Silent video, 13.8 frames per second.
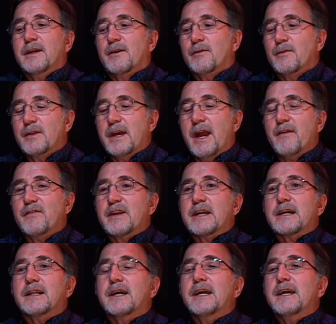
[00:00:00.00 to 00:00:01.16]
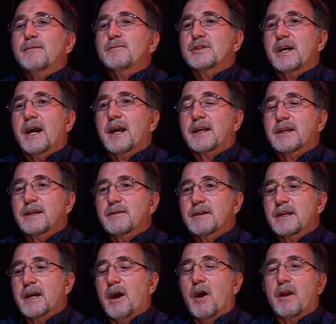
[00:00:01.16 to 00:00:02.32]
know, every claim, Jack,
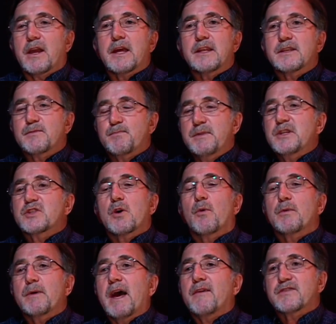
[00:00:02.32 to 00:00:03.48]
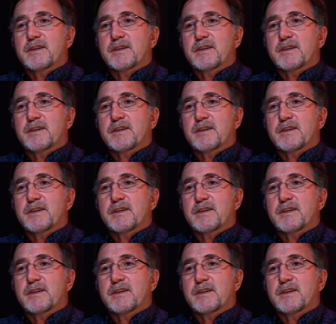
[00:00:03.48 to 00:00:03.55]
can be shown to have